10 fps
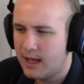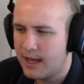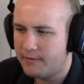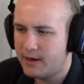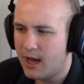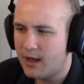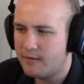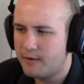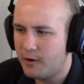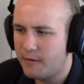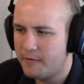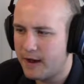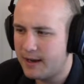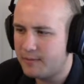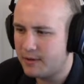Have not
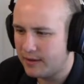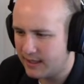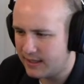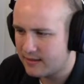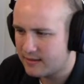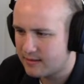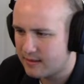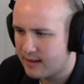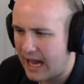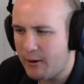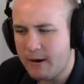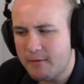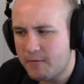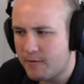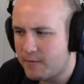notified police.
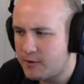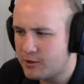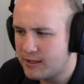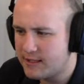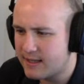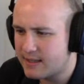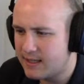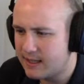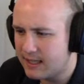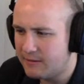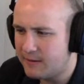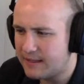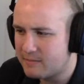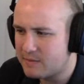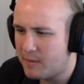However, for future necessity, leave
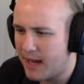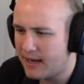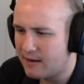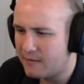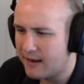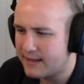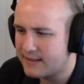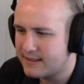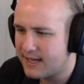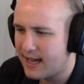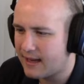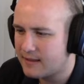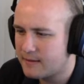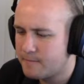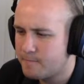victim's bed and effects
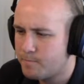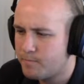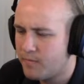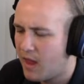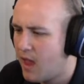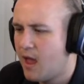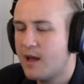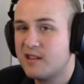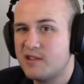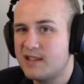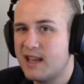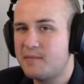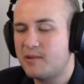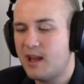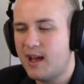intact. So does that
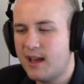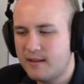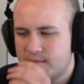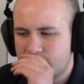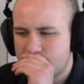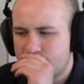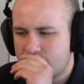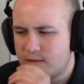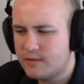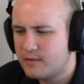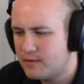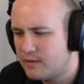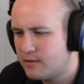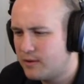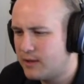imply...
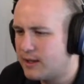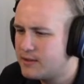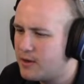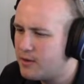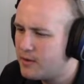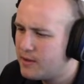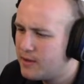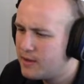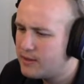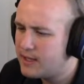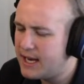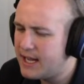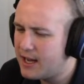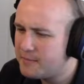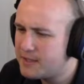Hold on, so... Did he
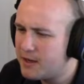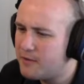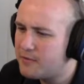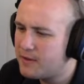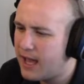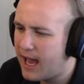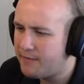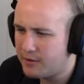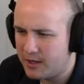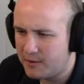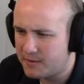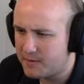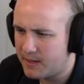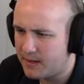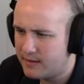himself after he was
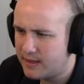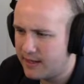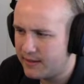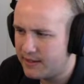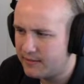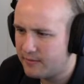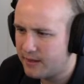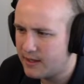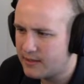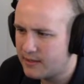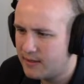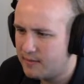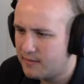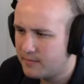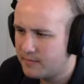admitted? Dilating from loss, yep.
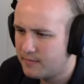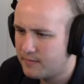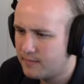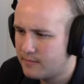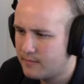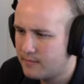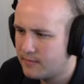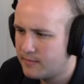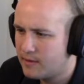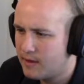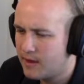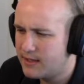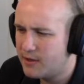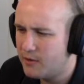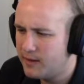
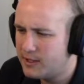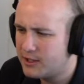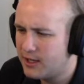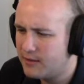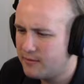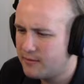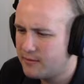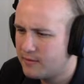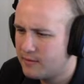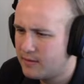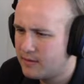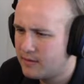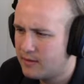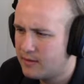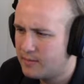His own kitchen knife.
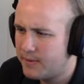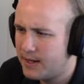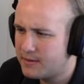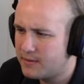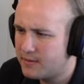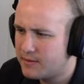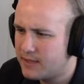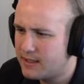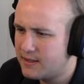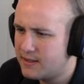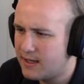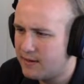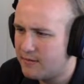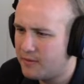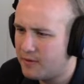Possible. Sent to the
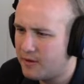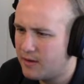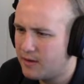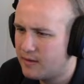2nd floor.